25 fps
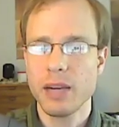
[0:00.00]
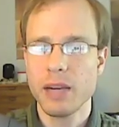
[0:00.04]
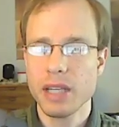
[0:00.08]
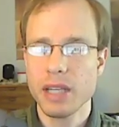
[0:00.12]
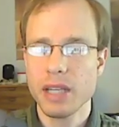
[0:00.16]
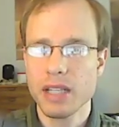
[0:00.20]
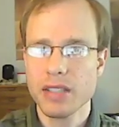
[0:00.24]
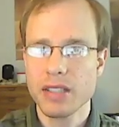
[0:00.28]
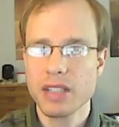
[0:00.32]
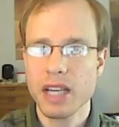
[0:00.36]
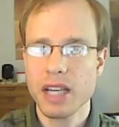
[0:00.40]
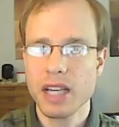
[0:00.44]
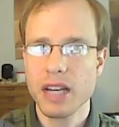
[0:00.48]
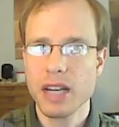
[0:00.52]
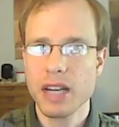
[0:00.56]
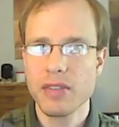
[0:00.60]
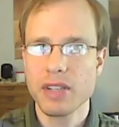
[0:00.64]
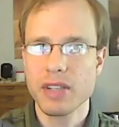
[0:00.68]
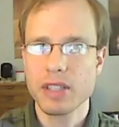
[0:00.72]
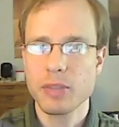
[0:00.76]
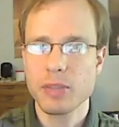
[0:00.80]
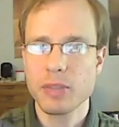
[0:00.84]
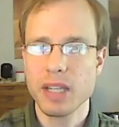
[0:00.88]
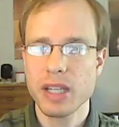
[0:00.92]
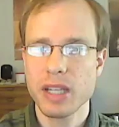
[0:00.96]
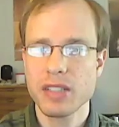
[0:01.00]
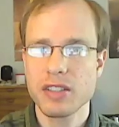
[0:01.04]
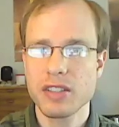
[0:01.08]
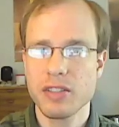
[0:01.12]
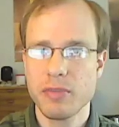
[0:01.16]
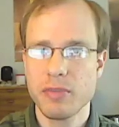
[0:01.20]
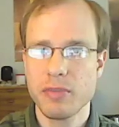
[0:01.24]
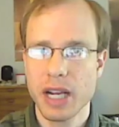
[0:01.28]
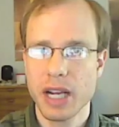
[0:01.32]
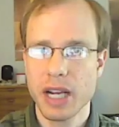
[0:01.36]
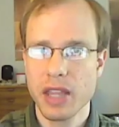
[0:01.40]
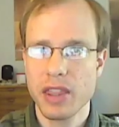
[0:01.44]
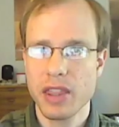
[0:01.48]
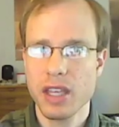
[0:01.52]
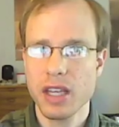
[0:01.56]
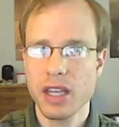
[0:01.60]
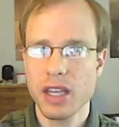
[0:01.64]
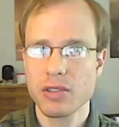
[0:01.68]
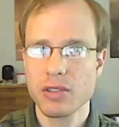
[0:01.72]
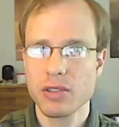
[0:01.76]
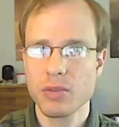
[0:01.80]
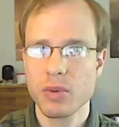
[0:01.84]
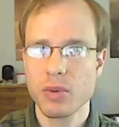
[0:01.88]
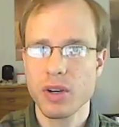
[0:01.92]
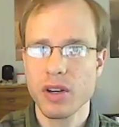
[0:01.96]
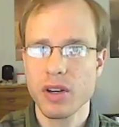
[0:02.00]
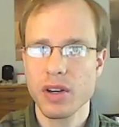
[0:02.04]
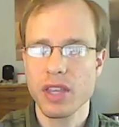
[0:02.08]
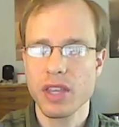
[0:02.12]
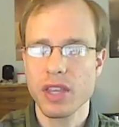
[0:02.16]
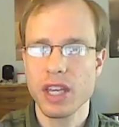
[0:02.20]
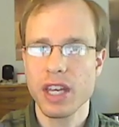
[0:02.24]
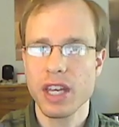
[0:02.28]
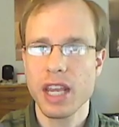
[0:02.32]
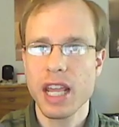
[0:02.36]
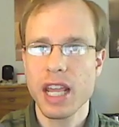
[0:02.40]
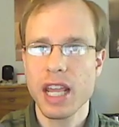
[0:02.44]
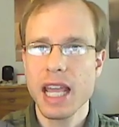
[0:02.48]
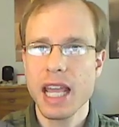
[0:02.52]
It is kind of expensive, but I think it's worth it.